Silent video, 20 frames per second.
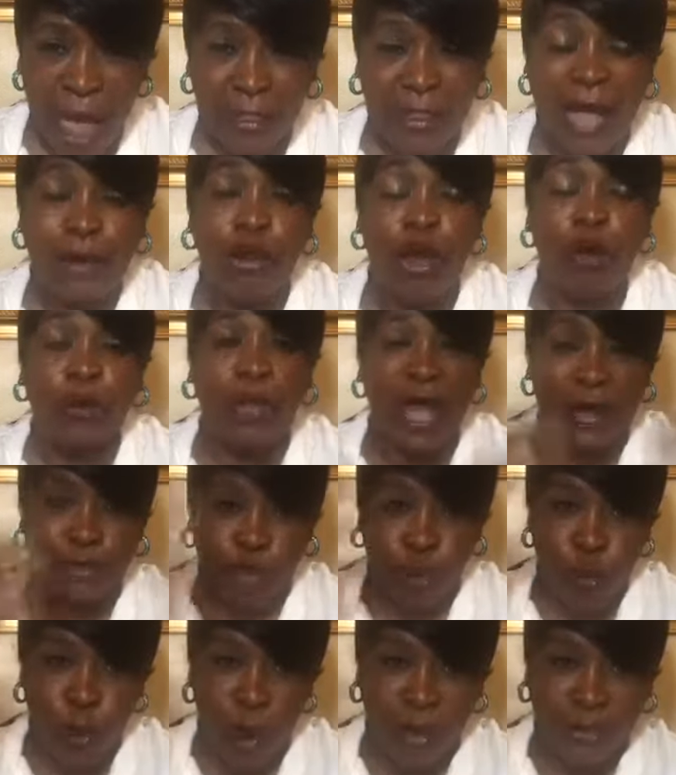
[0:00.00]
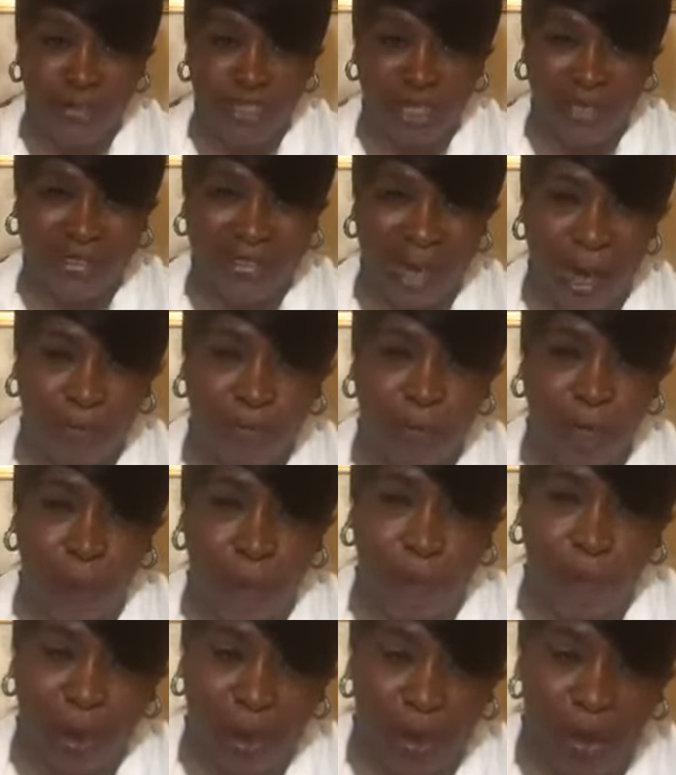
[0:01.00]
they know that you weren't just coming to
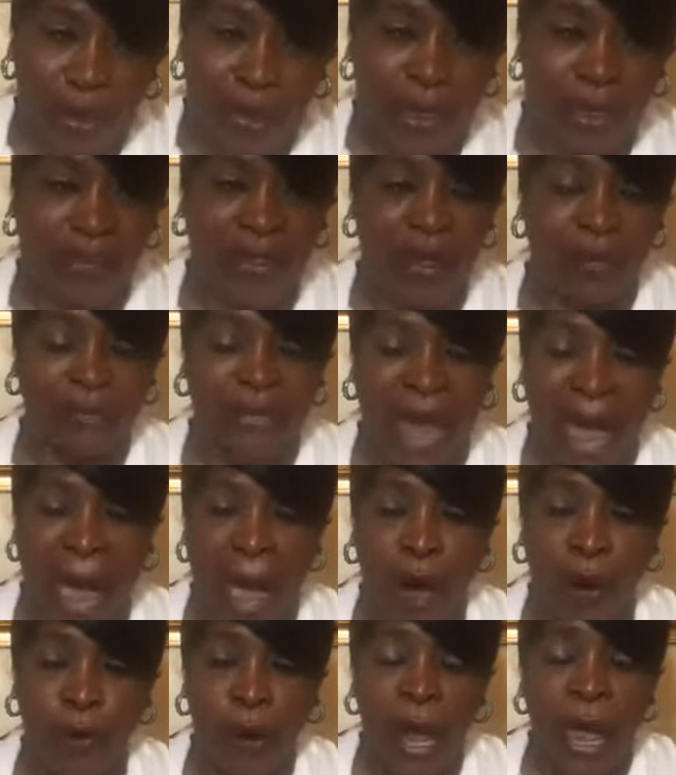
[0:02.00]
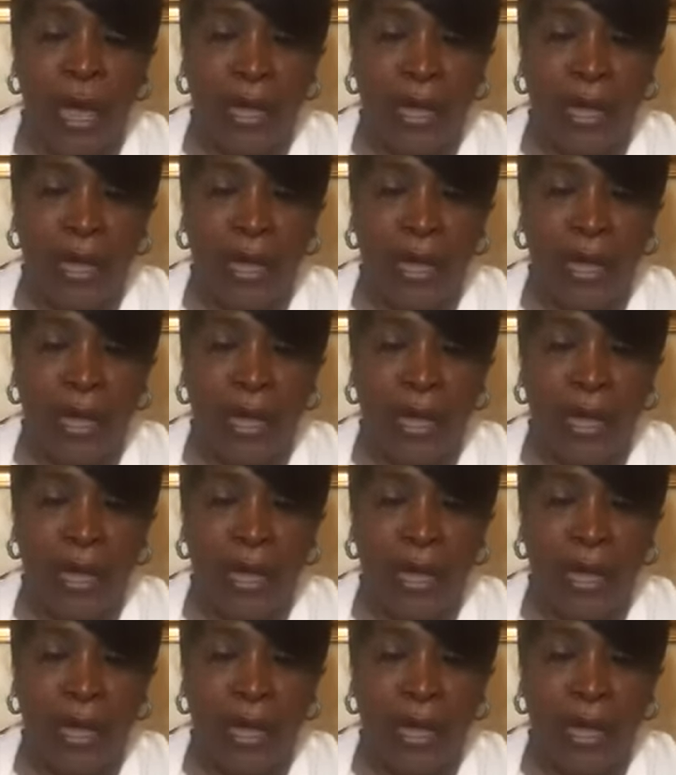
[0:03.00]
pull them down